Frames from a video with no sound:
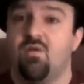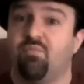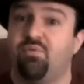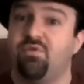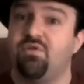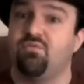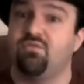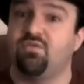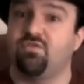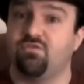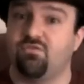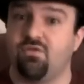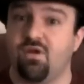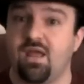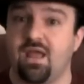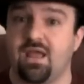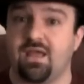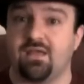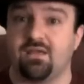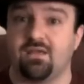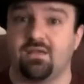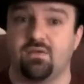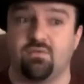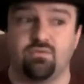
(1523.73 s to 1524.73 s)
but it was
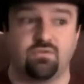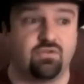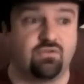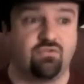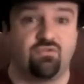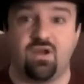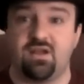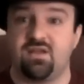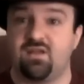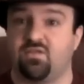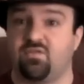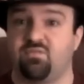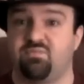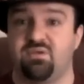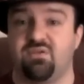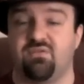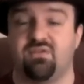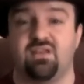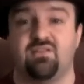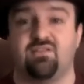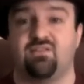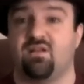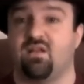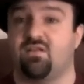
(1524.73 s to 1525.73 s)
great it was a great
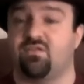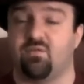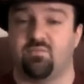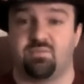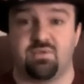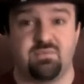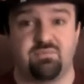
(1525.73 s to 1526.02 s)
experience and the